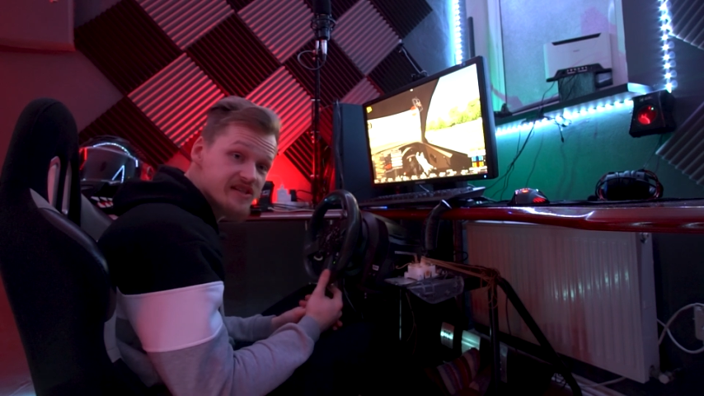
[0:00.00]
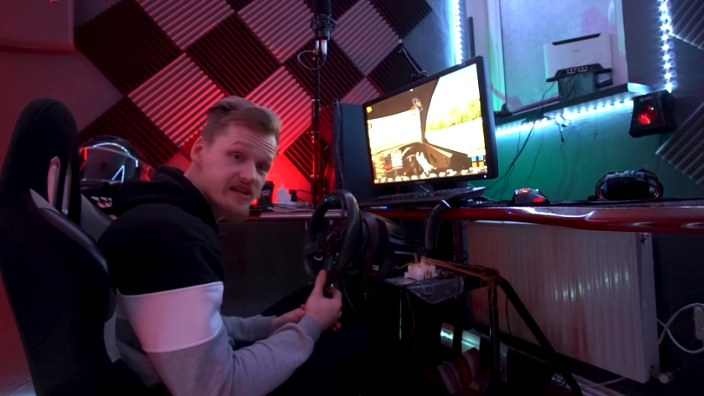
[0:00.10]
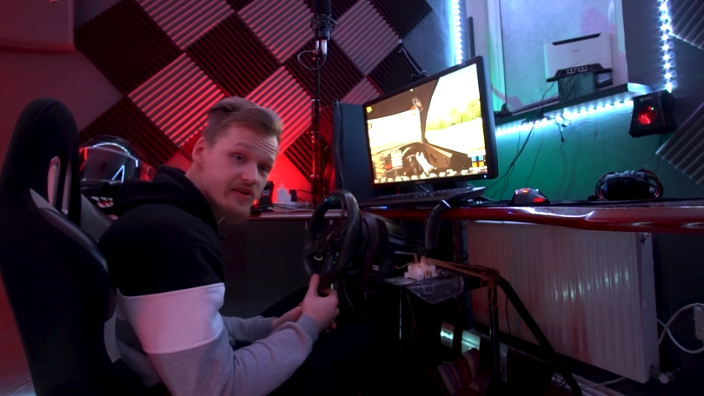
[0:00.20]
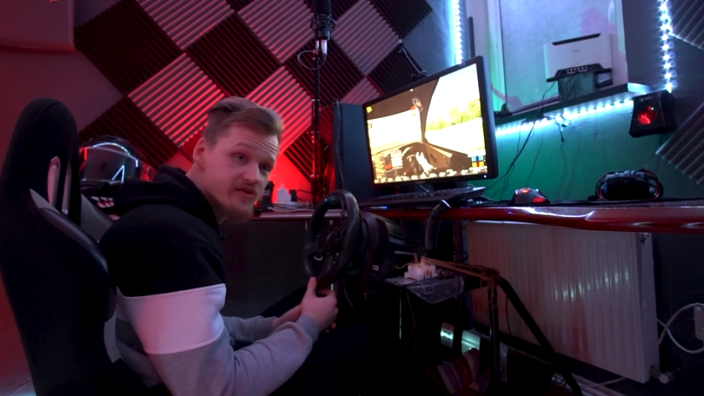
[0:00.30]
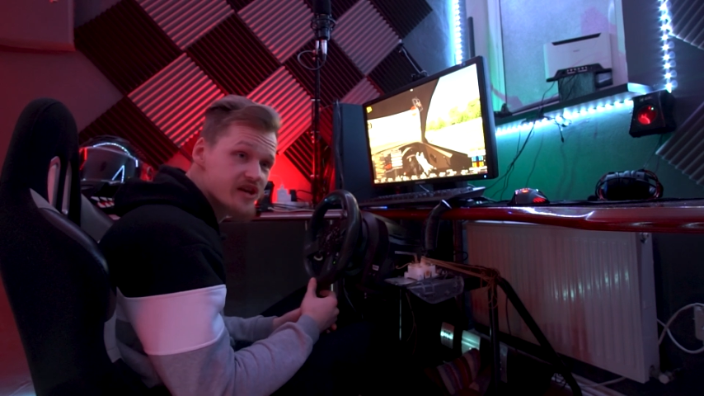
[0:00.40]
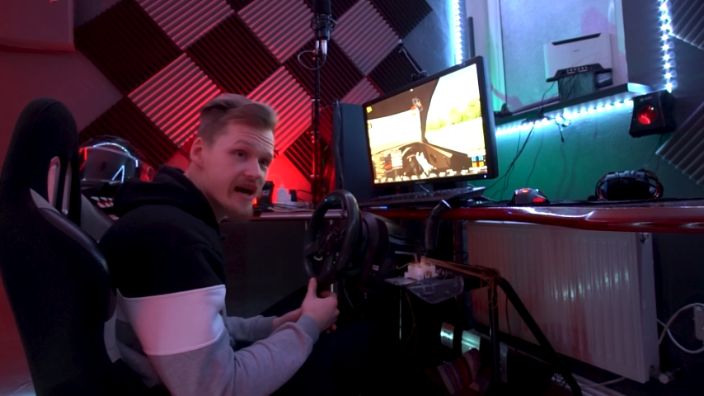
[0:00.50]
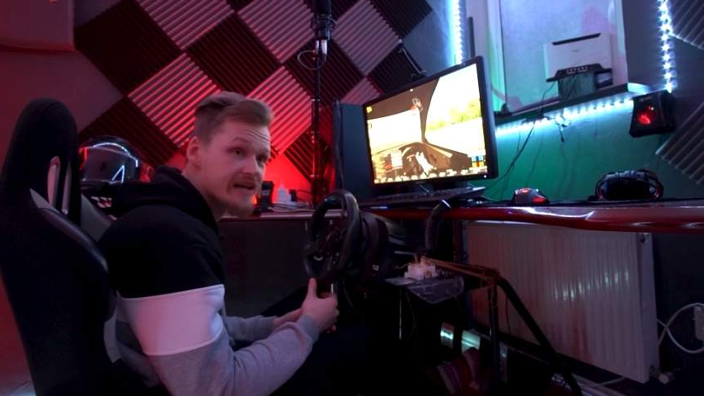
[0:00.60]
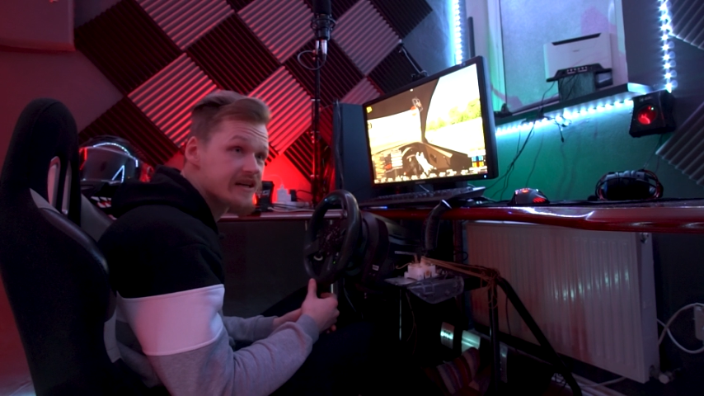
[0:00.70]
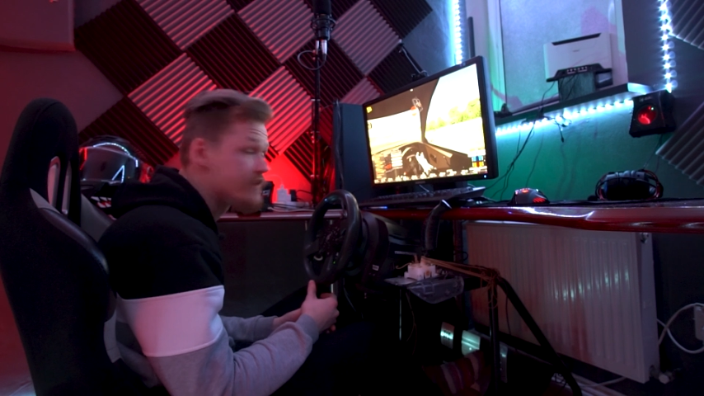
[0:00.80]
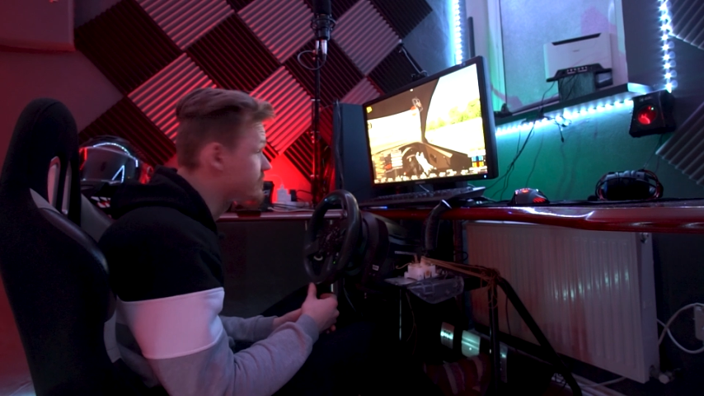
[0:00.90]
is huge,
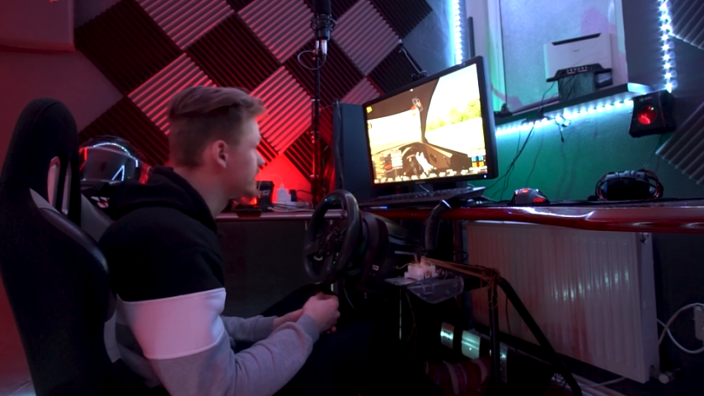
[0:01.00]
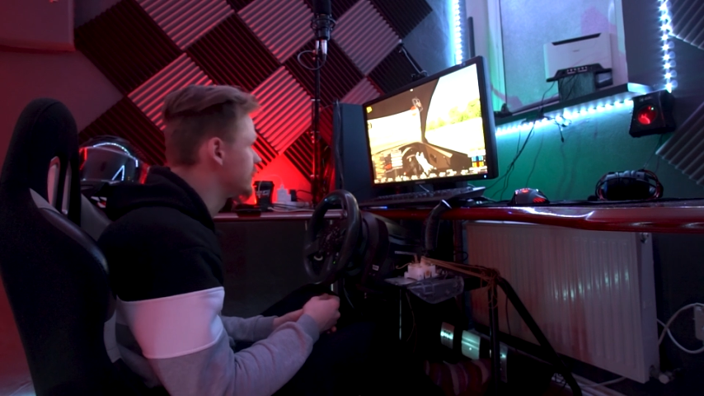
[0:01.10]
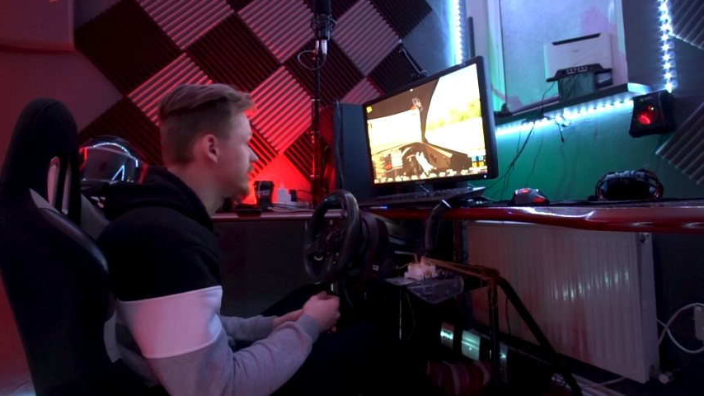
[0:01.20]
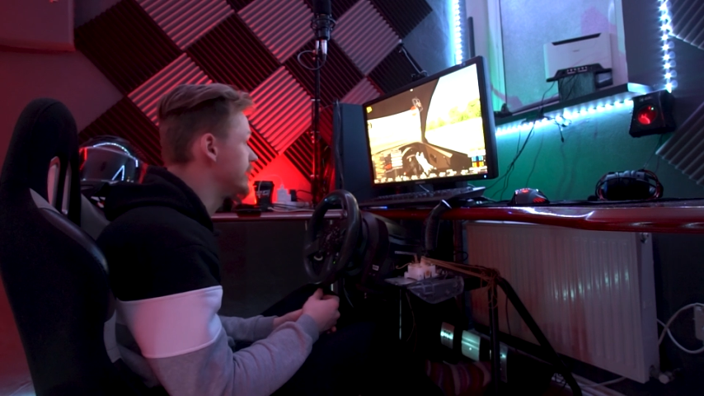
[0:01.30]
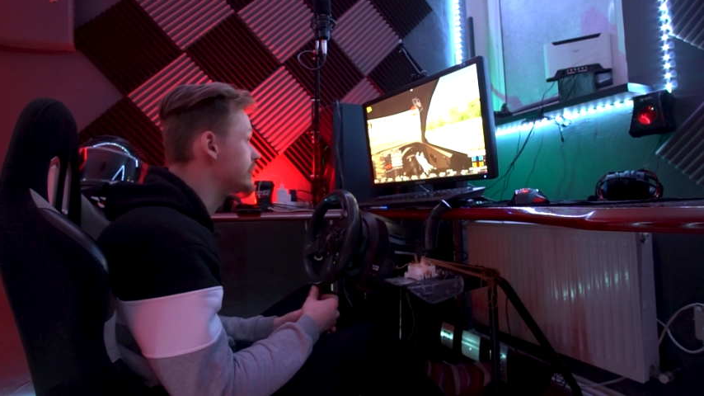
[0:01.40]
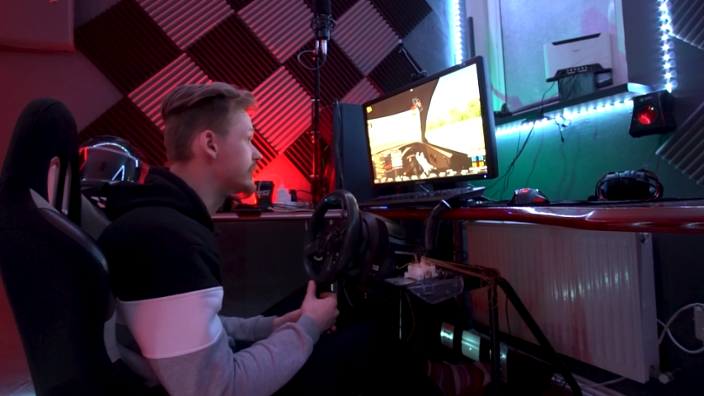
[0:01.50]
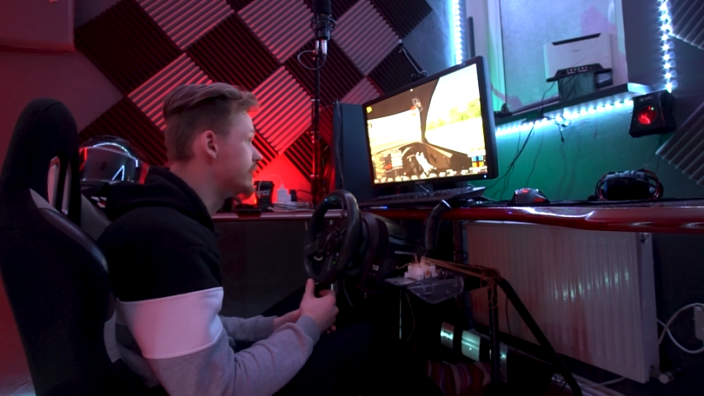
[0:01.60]
and I feel like